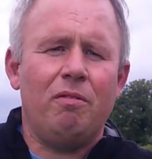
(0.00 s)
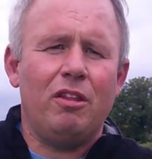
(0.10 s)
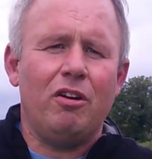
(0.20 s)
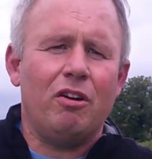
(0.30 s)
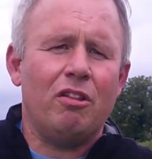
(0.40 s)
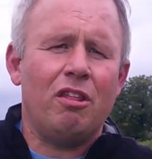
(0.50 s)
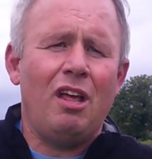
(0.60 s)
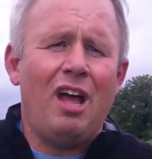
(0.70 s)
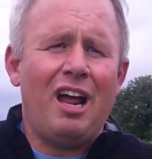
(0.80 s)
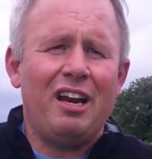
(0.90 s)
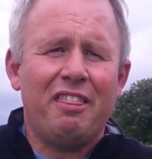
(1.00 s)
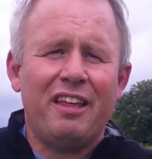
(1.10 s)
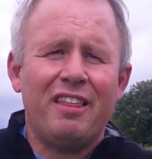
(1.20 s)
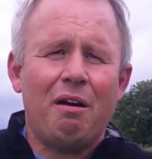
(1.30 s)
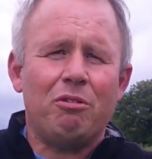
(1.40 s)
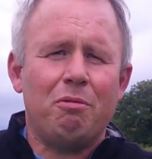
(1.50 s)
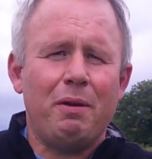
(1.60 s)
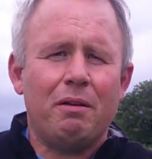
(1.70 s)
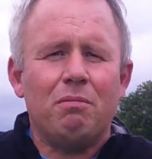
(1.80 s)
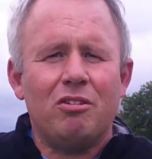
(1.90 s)
the earth. And I think that was a
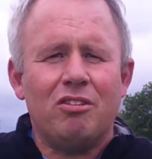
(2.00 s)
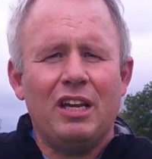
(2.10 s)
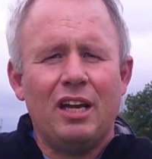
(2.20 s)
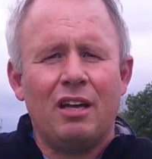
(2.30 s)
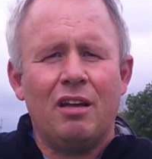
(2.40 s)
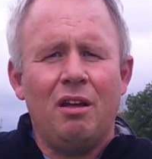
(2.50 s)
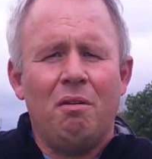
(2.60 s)
big mistake,